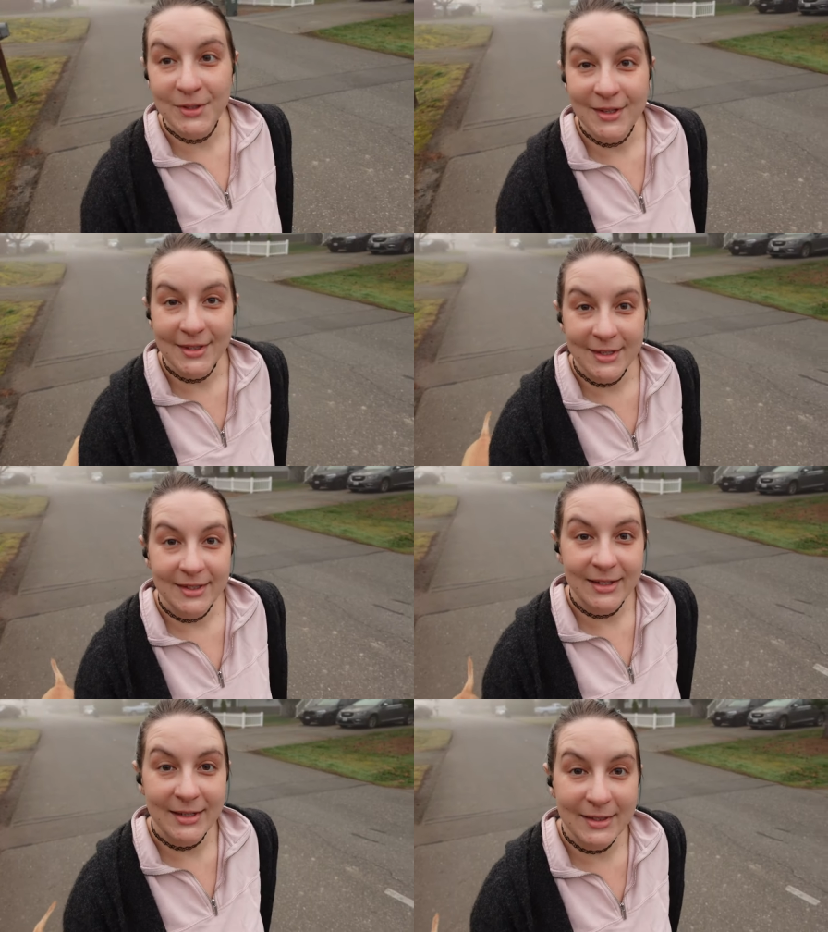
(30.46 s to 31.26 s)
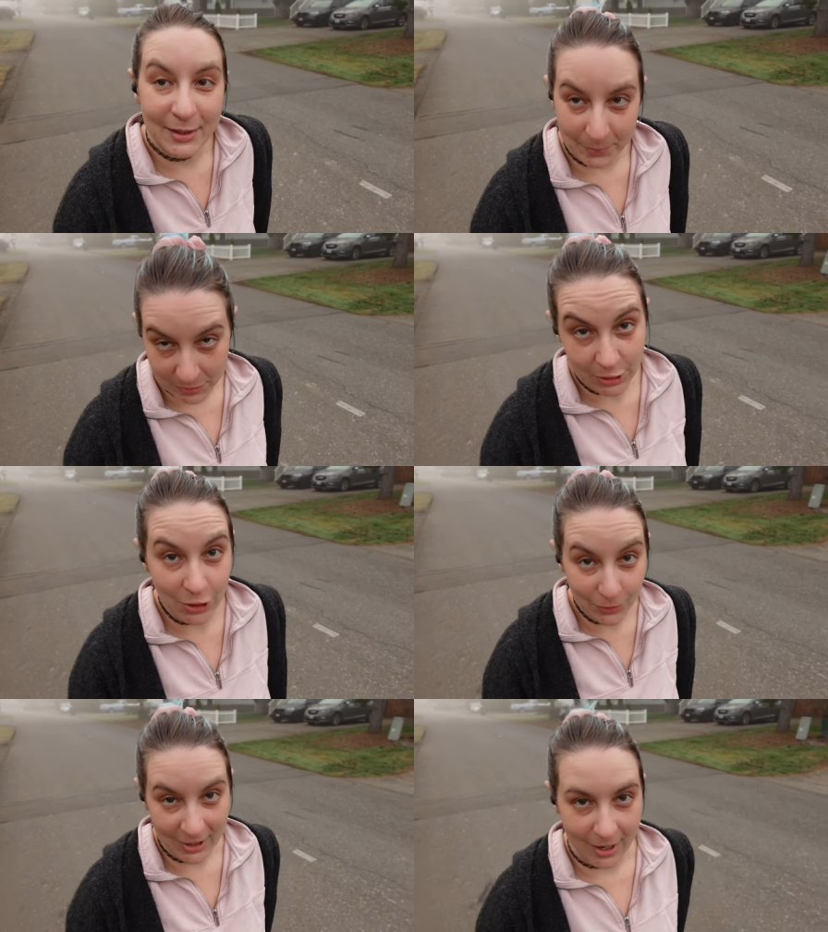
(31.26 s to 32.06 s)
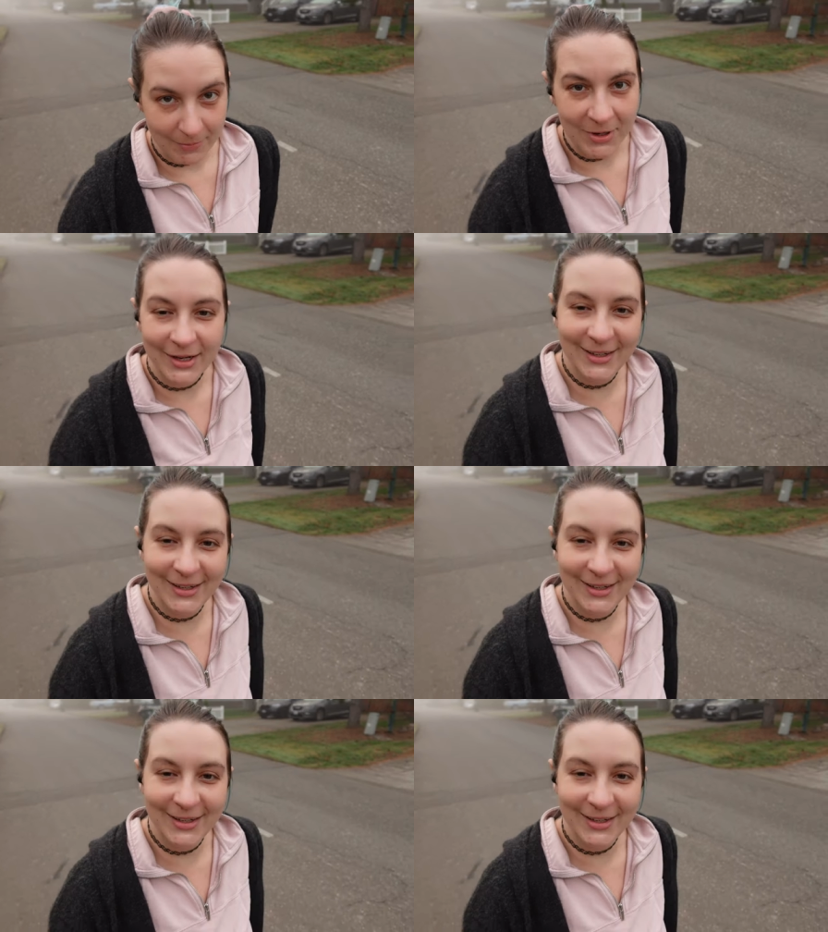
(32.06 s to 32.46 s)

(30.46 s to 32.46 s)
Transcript: since this is me and you time,